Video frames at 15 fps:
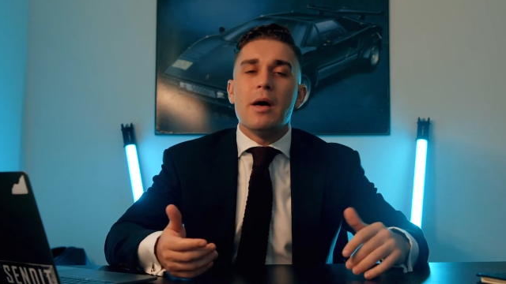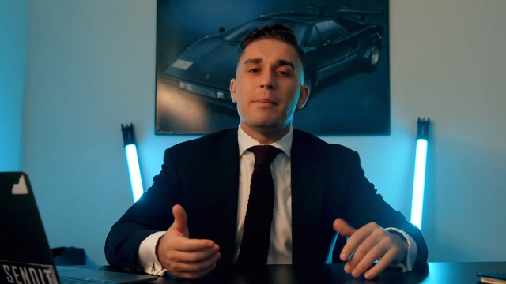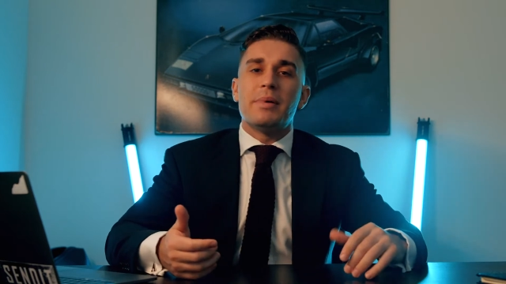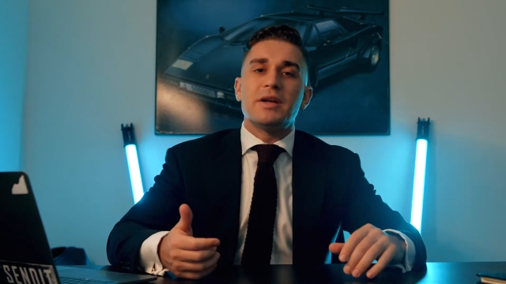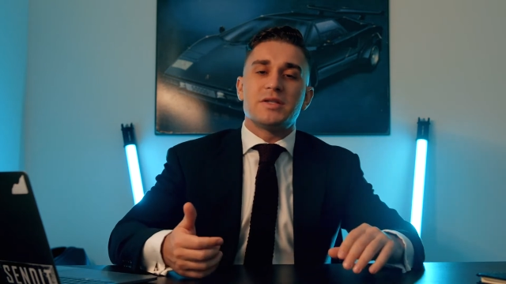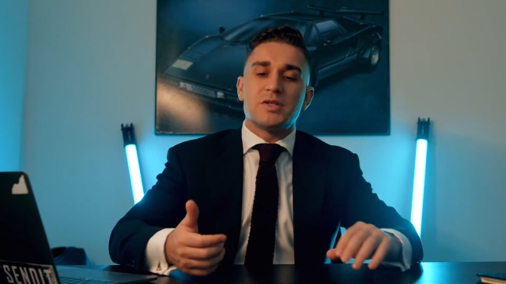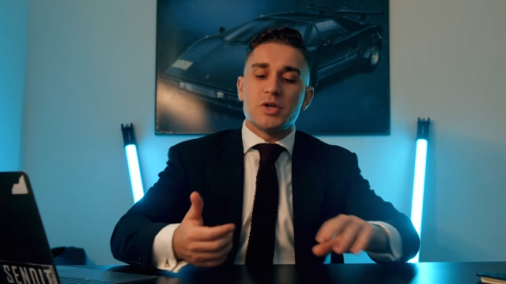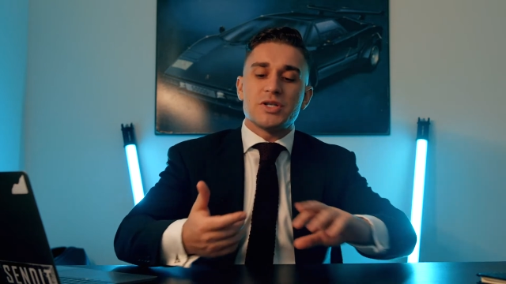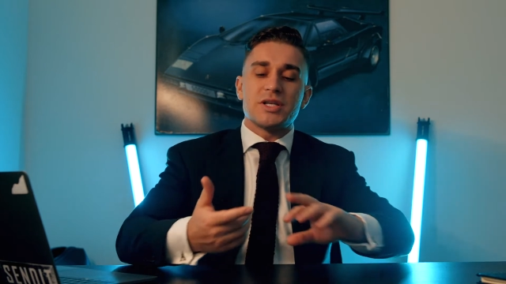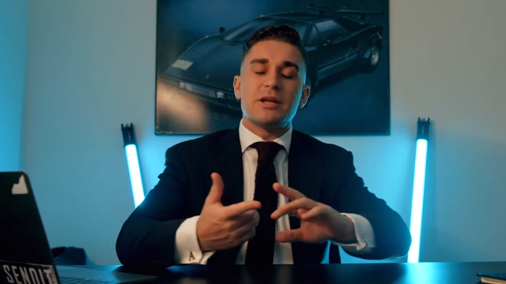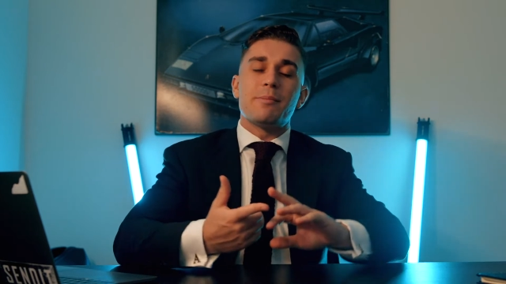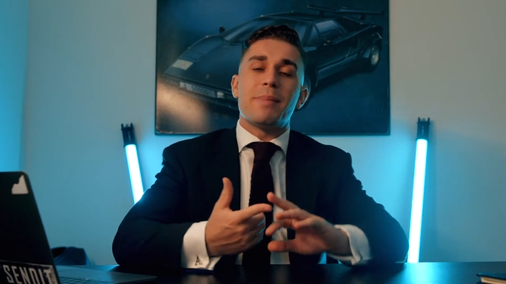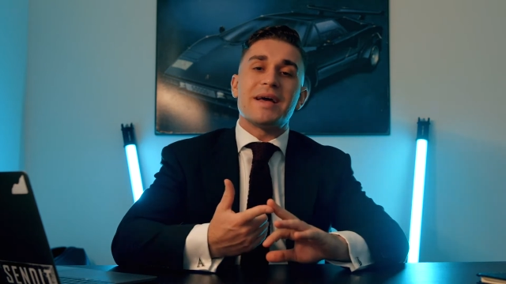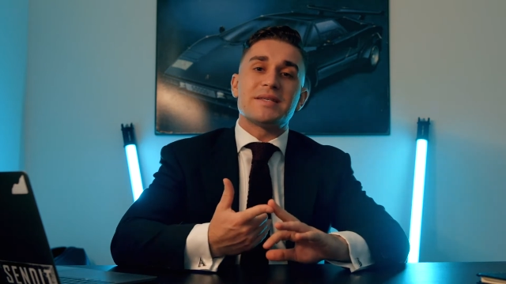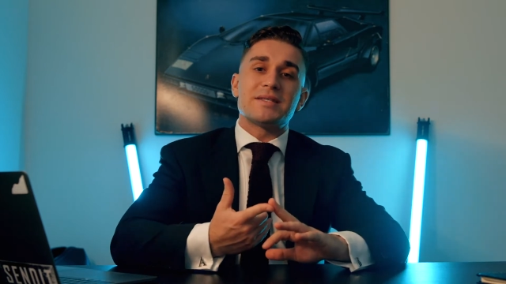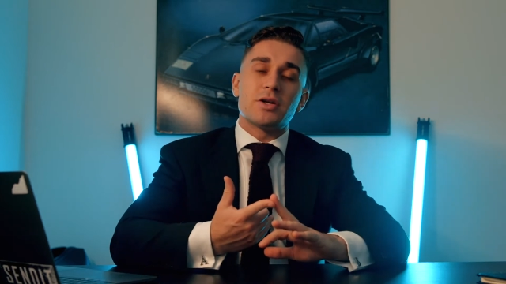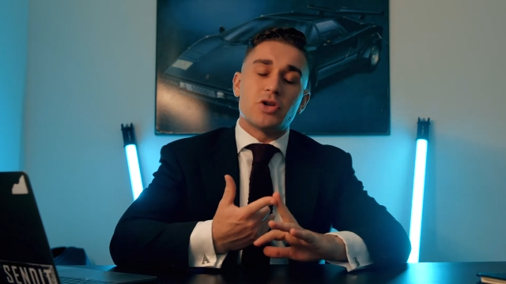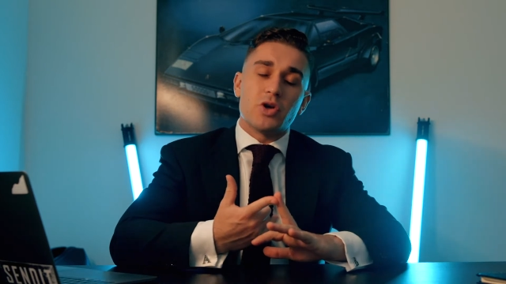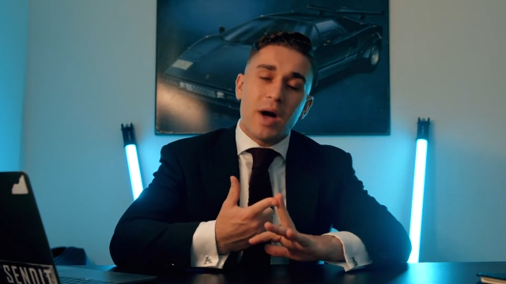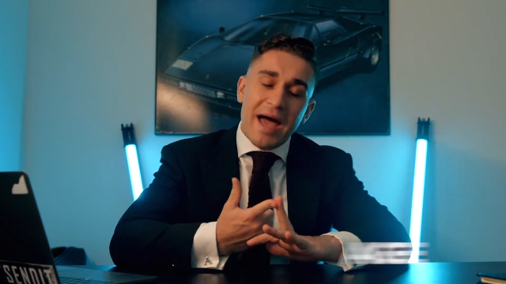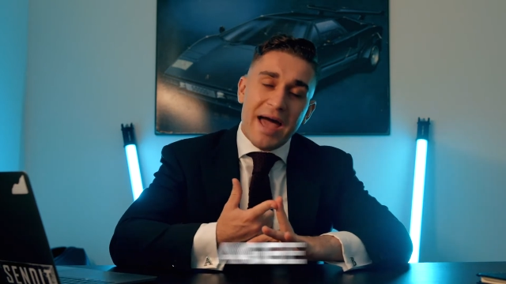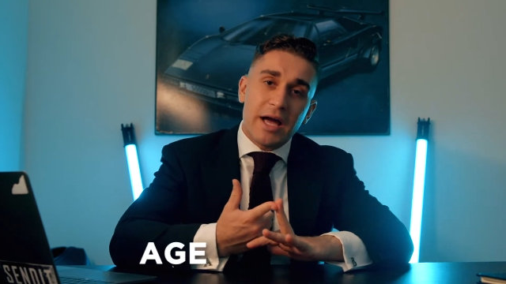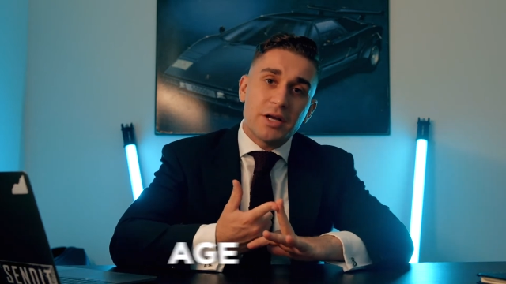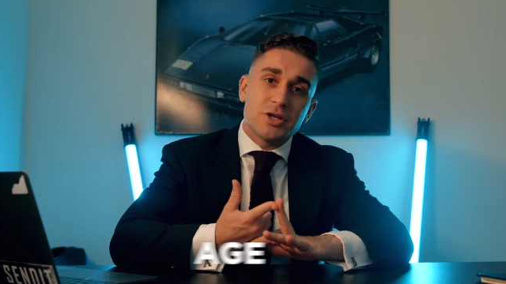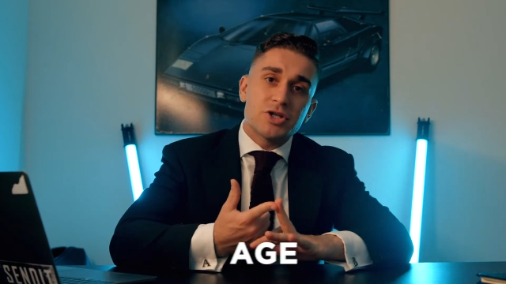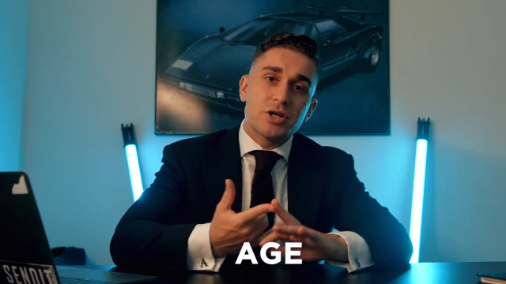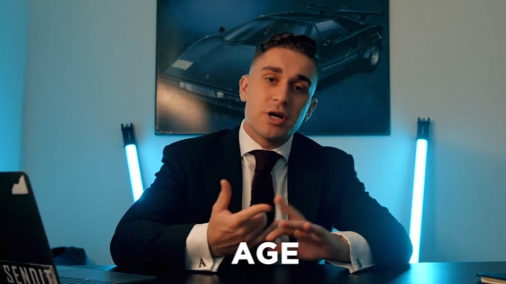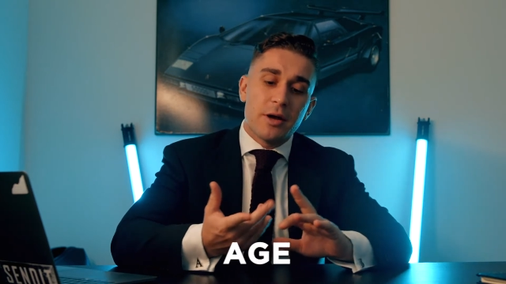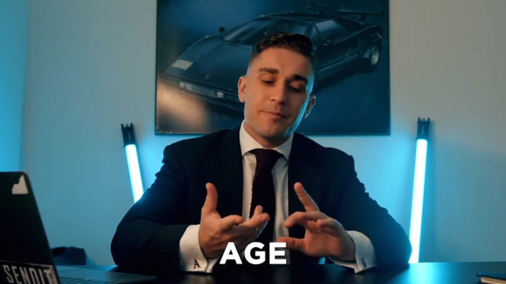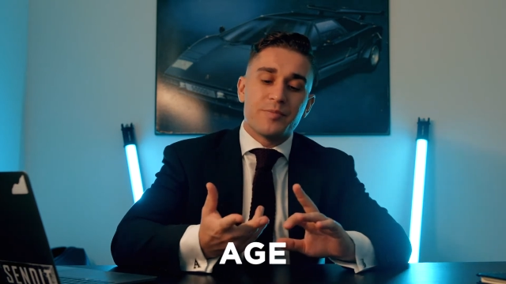But it's usually based on your
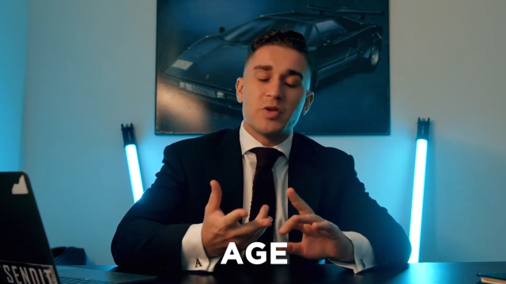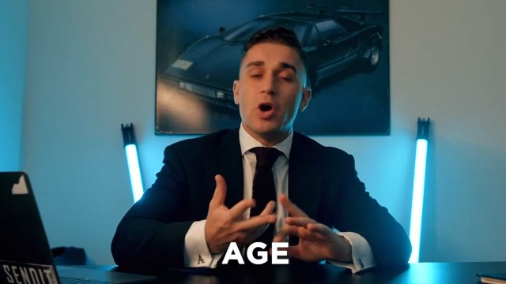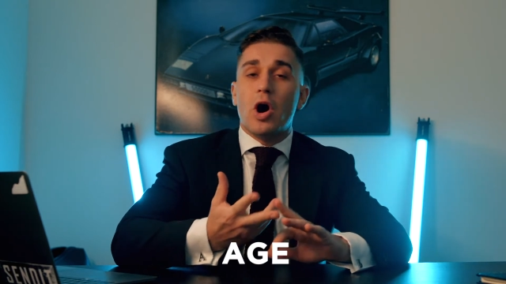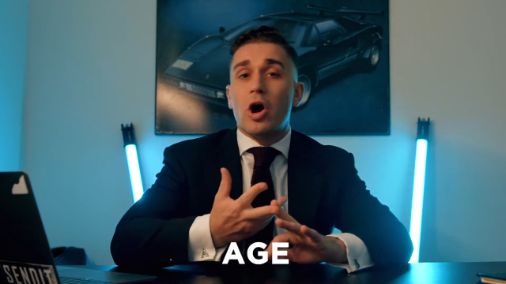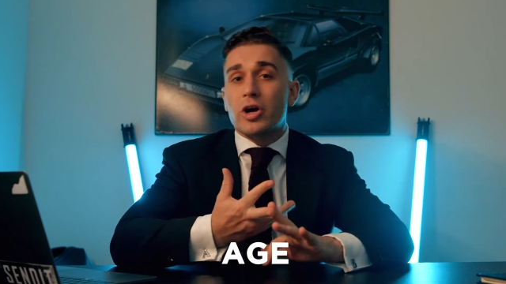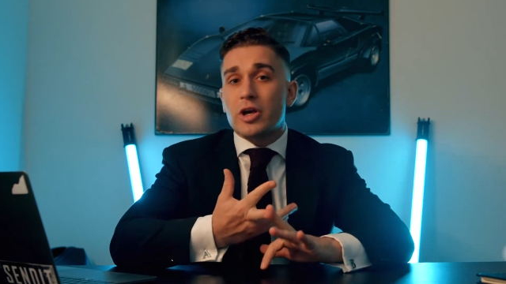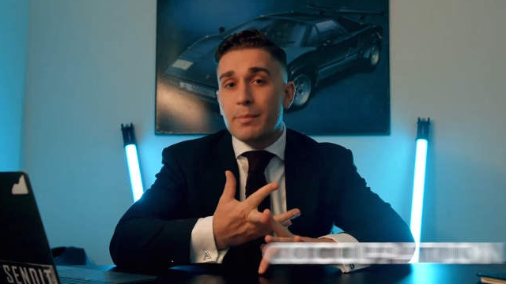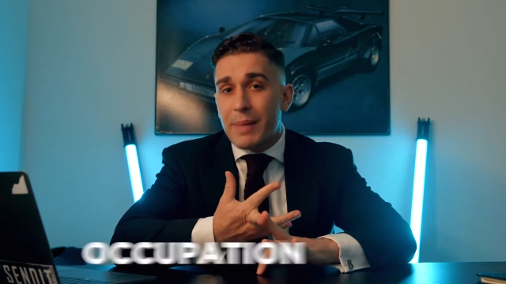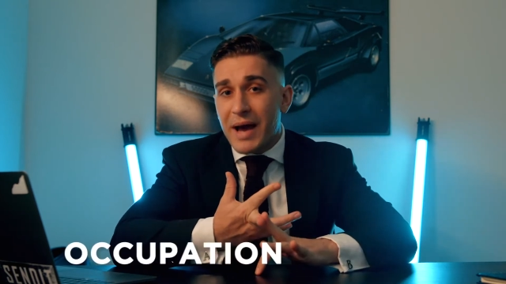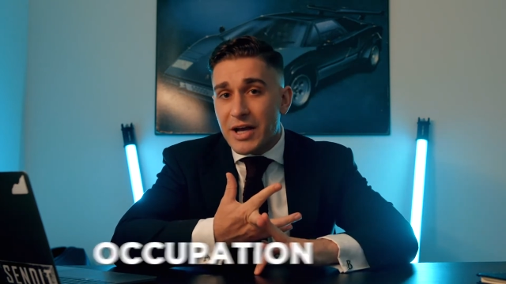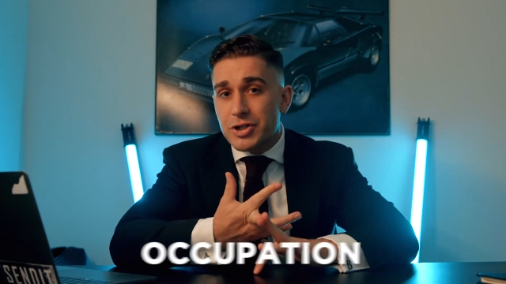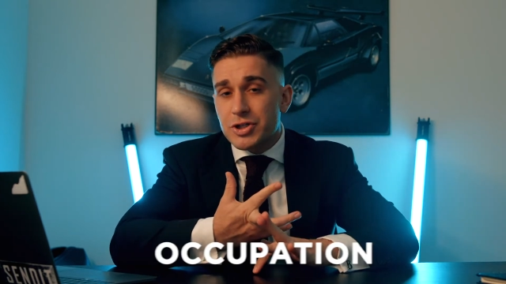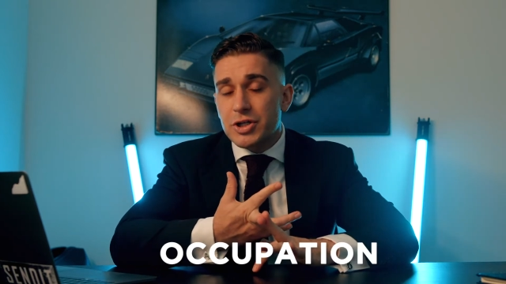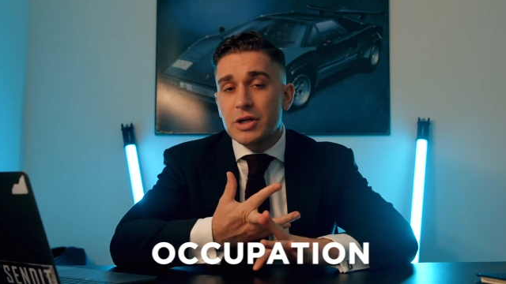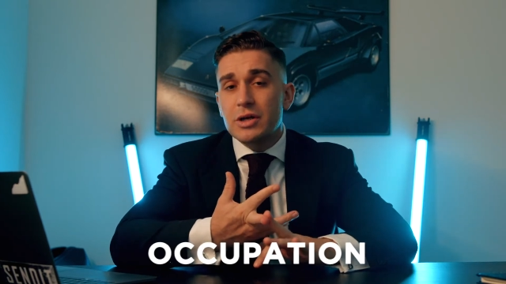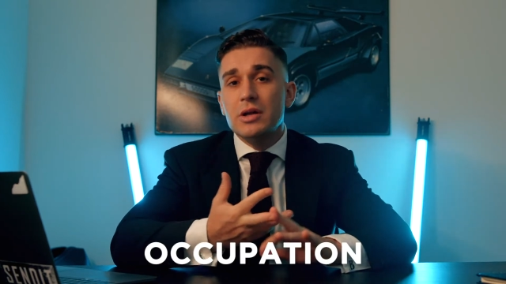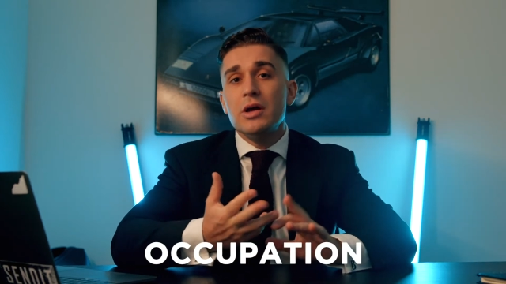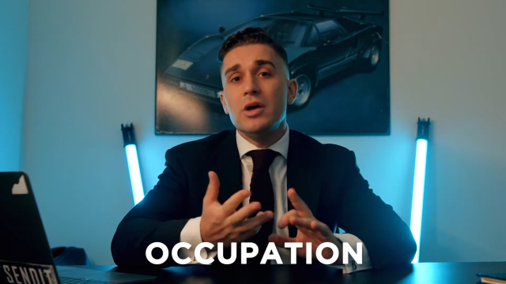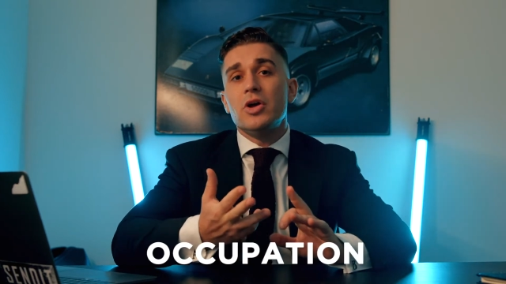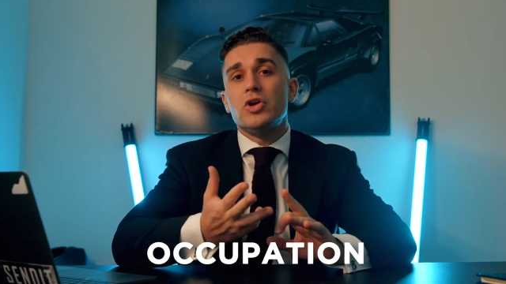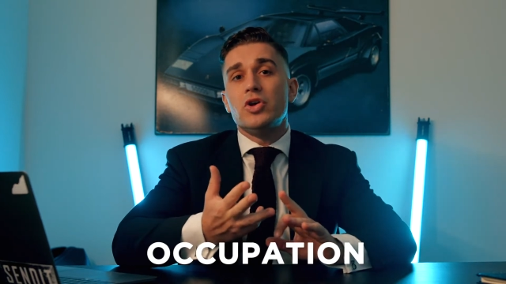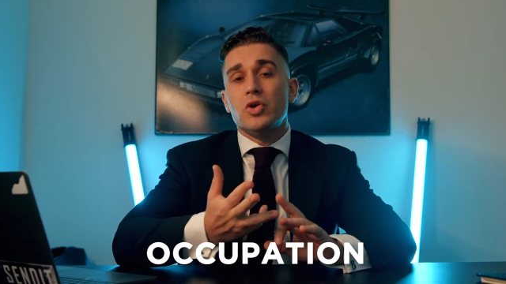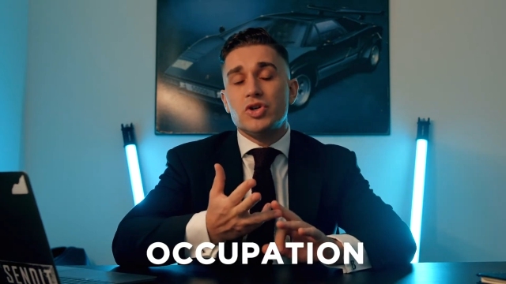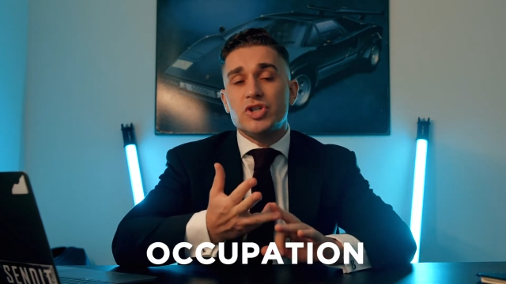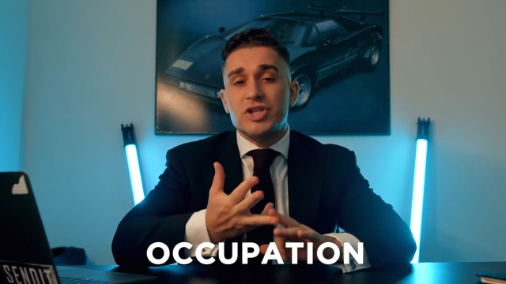age, your occupation, your